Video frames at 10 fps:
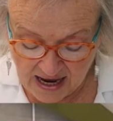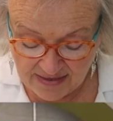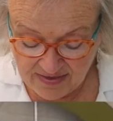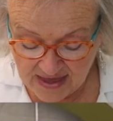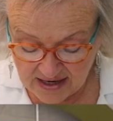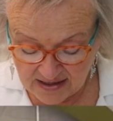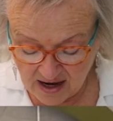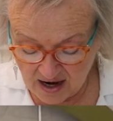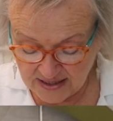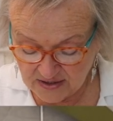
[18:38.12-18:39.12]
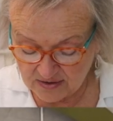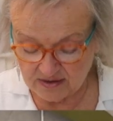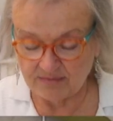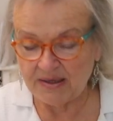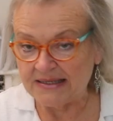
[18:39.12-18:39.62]
And then I took
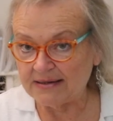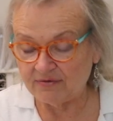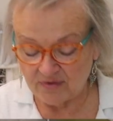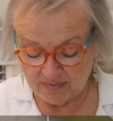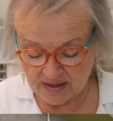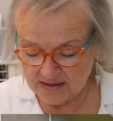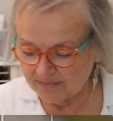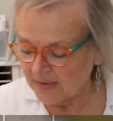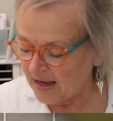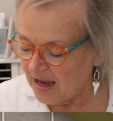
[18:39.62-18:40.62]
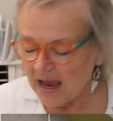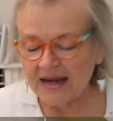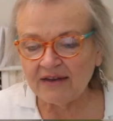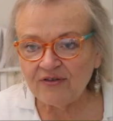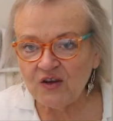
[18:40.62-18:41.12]
a piece of ribbon,
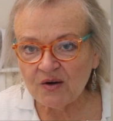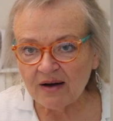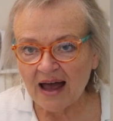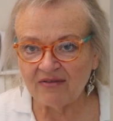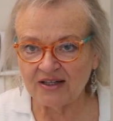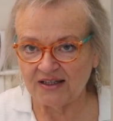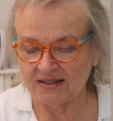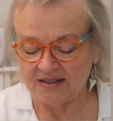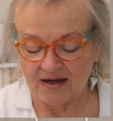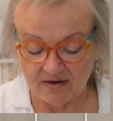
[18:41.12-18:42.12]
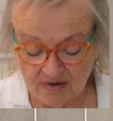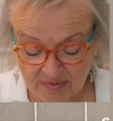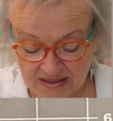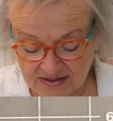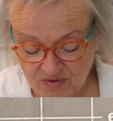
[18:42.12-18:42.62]
and if you haven't looked at our
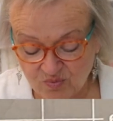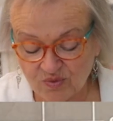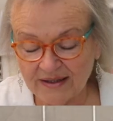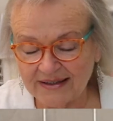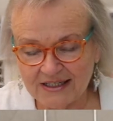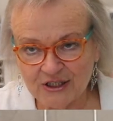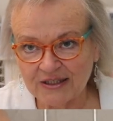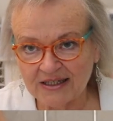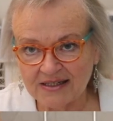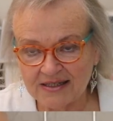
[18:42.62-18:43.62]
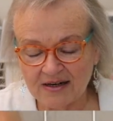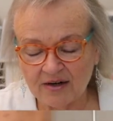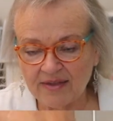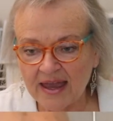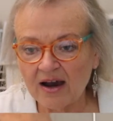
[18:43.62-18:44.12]
ribbons, you really should
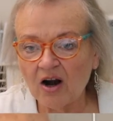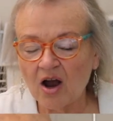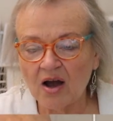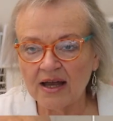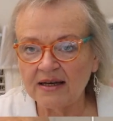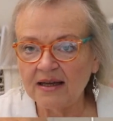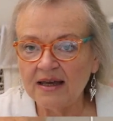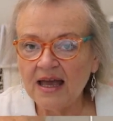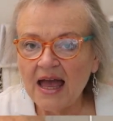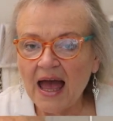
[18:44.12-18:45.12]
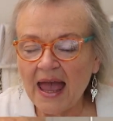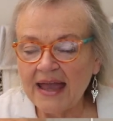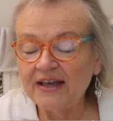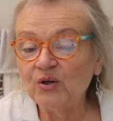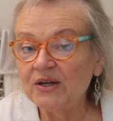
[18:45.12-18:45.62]
consider. They are on a
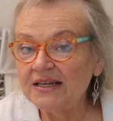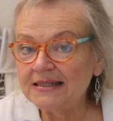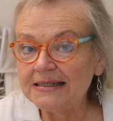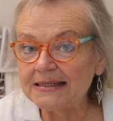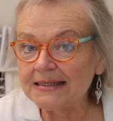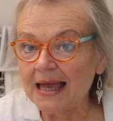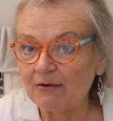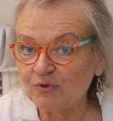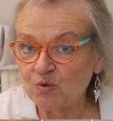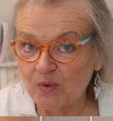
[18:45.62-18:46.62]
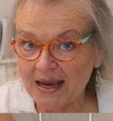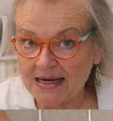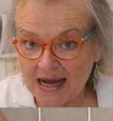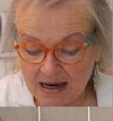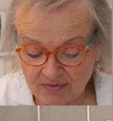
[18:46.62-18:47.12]
good discount right
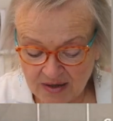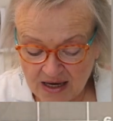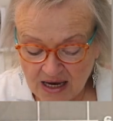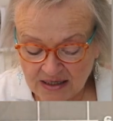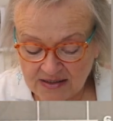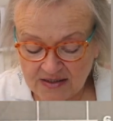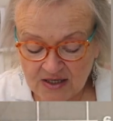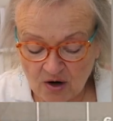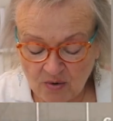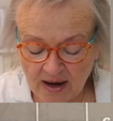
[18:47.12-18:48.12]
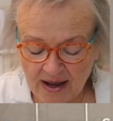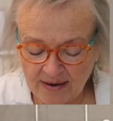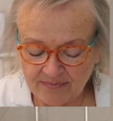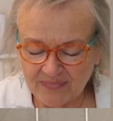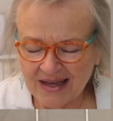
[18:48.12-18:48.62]
now. So
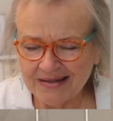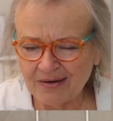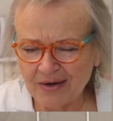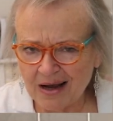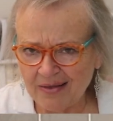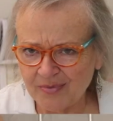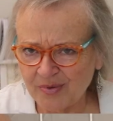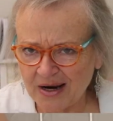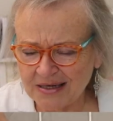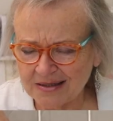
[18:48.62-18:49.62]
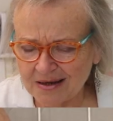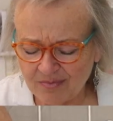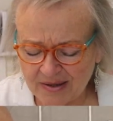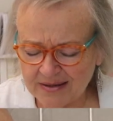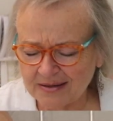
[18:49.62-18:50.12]
I don't recall the price though,
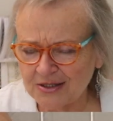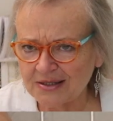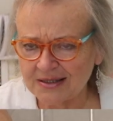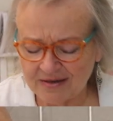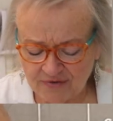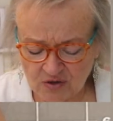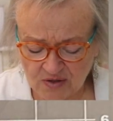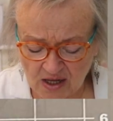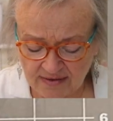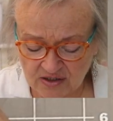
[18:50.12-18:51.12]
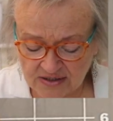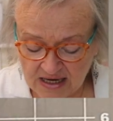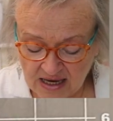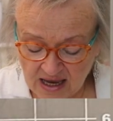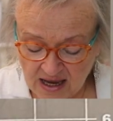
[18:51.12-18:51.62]
but it's just a few dollars.
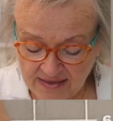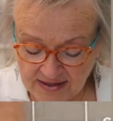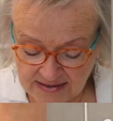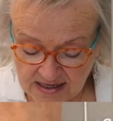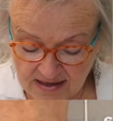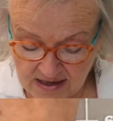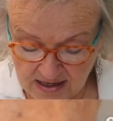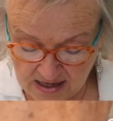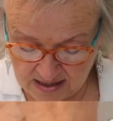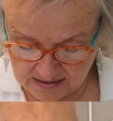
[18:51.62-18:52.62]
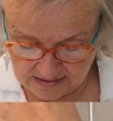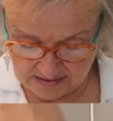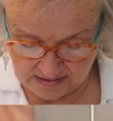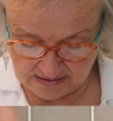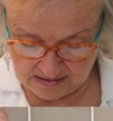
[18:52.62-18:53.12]
And this I think has,
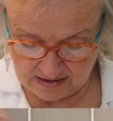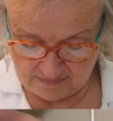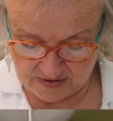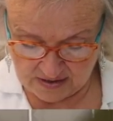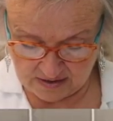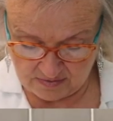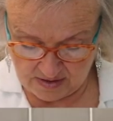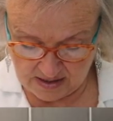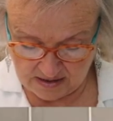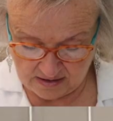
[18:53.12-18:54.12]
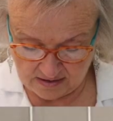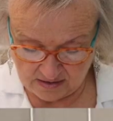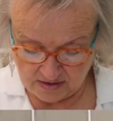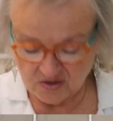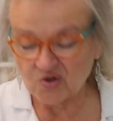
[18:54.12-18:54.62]
let's see if I can read it,
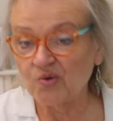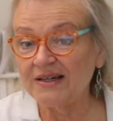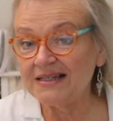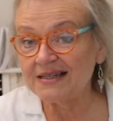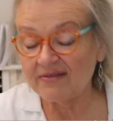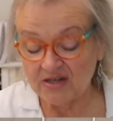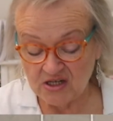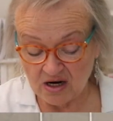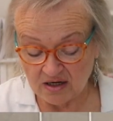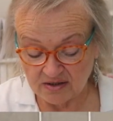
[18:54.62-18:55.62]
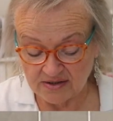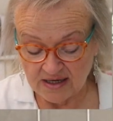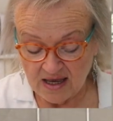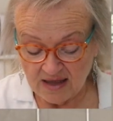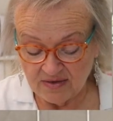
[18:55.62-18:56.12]
27 yards.
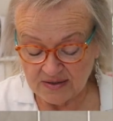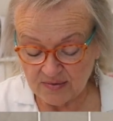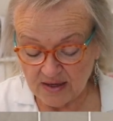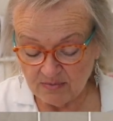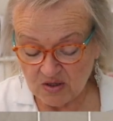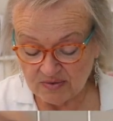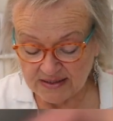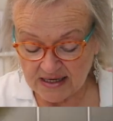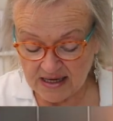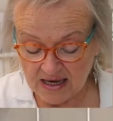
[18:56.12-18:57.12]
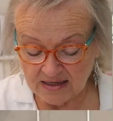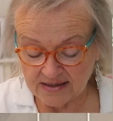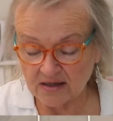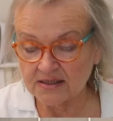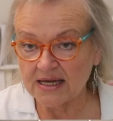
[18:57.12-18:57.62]
This one I'm using is
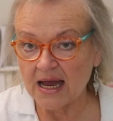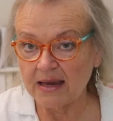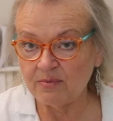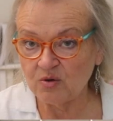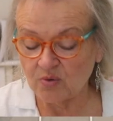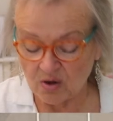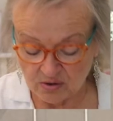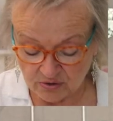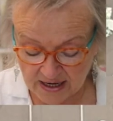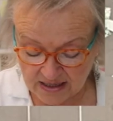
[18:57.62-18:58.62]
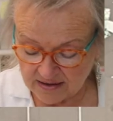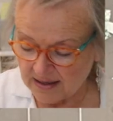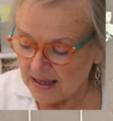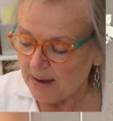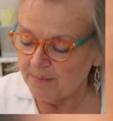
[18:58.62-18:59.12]
our Time Grow Green,
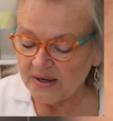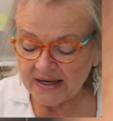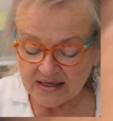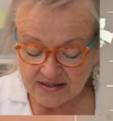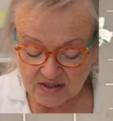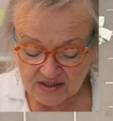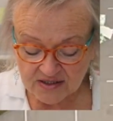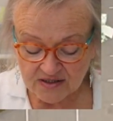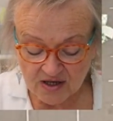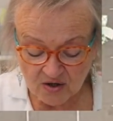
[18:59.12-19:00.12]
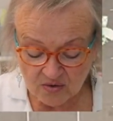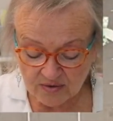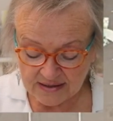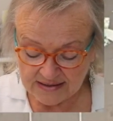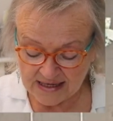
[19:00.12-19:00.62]
but it's just so
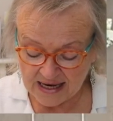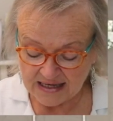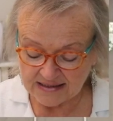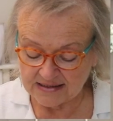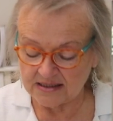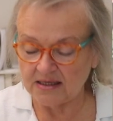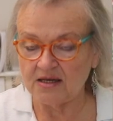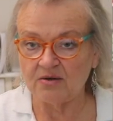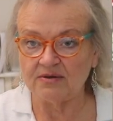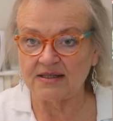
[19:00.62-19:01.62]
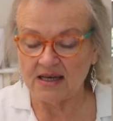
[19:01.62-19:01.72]
nice to use.